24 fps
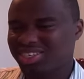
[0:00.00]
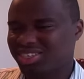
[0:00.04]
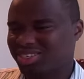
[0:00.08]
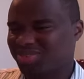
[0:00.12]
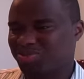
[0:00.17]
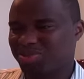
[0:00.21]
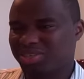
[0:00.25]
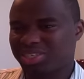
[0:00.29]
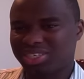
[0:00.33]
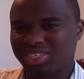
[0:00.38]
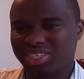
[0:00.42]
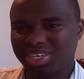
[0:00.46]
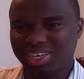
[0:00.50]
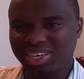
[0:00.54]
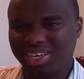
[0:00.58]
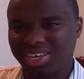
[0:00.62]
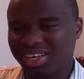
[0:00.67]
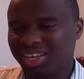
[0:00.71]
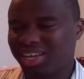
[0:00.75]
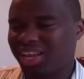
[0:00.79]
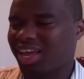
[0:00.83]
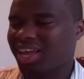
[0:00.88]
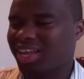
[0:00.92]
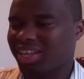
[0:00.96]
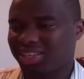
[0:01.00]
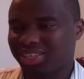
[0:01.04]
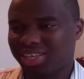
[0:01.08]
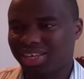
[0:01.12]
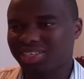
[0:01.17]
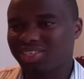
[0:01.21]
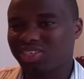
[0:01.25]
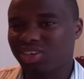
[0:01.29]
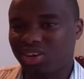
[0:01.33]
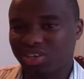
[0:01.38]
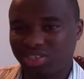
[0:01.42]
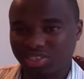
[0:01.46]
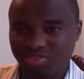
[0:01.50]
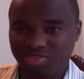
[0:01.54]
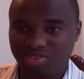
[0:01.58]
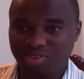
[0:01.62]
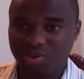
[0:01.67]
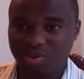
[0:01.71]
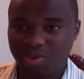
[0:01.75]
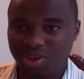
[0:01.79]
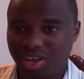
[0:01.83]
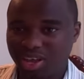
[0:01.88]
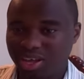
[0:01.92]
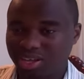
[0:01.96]
The machine, like, they charge you
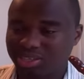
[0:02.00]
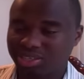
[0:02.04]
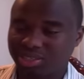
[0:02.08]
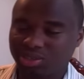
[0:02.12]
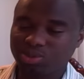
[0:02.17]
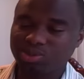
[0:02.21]
for all that.